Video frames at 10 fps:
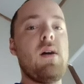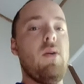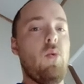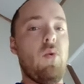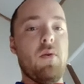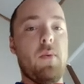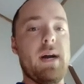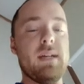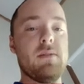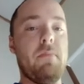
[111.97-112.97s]

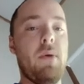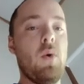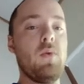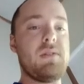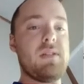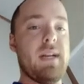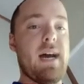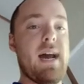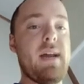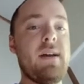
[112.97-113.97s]
waterways, and pools
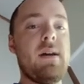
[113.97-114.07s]
today.